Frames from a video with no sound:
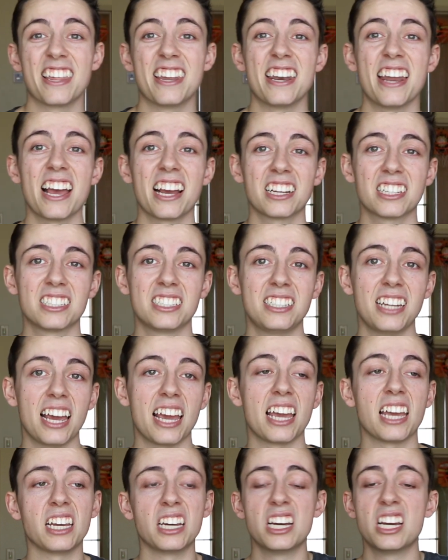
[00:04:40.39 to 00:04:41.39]
The next
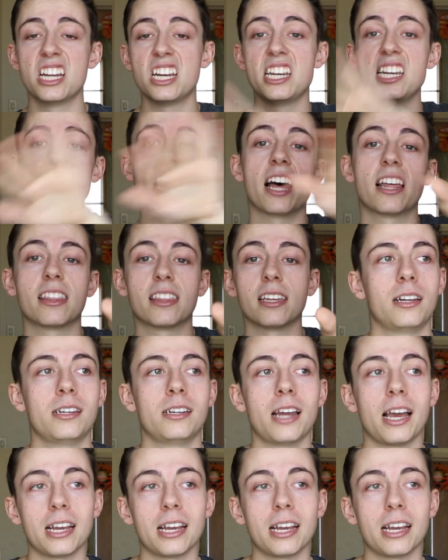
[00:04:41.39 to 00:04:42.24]
day, nothing.